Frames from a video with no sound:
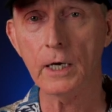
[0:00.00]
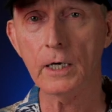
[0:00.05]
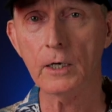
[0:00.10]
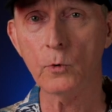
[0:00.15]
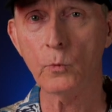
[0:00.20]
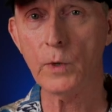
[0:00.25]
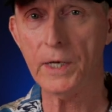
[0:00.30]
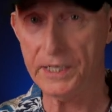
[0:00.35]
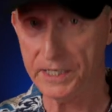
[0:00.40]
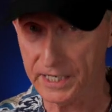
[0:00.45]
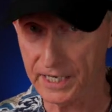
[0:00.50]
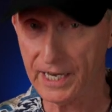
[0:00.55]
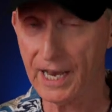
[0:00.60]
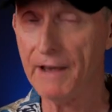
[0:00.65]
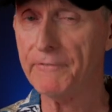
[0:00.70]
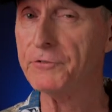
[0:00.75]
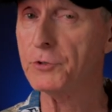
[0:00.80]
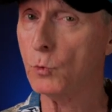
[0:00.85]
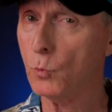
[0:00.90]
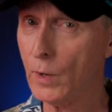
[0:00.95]
We did
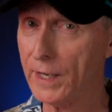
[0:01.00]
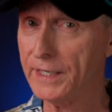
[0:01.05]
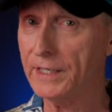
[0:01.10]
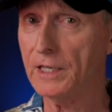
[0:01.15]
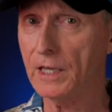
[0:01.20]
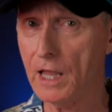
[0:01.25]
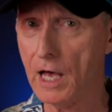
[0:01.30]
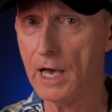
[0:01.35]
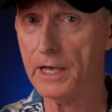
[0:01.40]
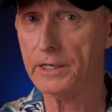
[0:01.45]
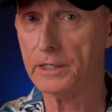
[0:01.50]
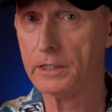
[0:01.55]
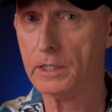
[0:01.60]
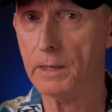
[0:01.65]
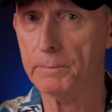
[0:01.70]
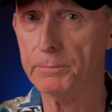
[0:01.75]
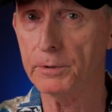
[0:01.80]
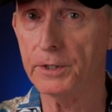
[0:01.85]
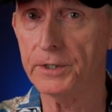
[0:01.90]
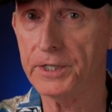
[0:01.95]
have to wait in line a
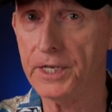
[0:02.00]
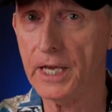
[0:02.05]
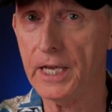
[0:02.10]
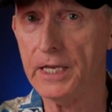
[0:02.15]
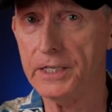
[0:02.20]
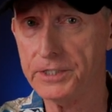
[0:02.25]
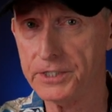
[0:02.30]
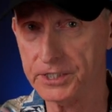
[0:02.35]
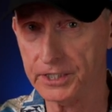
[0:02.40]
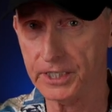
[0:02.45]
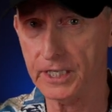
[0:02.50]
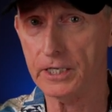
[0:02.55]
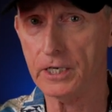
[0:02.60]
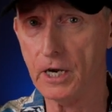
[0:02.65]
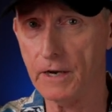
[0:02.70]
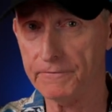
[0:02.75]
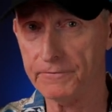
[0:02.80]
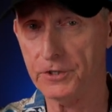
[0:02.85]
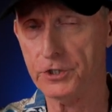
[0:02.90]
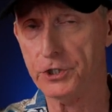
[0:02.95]
couple of days to get
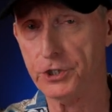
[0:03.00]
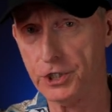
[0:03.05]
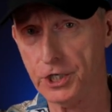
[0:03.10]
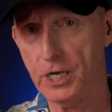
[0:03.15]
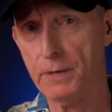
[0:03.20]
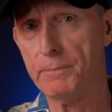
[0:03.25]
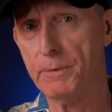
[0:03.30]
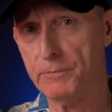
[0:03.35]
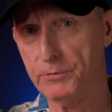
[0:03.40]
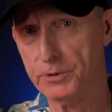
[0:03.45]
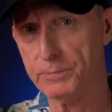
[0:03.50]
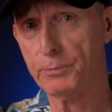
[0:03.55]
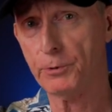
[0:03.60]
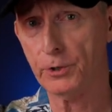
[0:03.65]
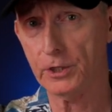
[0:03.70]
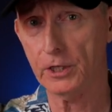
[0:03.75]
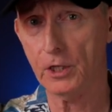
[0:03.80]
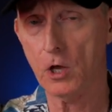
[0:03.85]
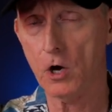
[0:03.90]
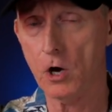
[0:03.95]
off the ship. It was
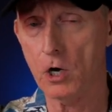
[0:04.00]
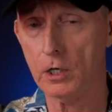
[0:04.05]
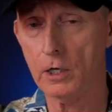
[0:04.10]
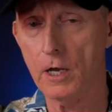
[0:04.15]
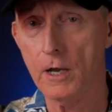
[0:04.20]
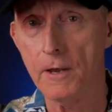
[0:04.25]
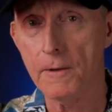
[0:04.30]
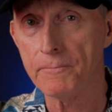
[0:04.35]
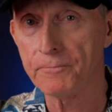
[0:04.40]
pretty long.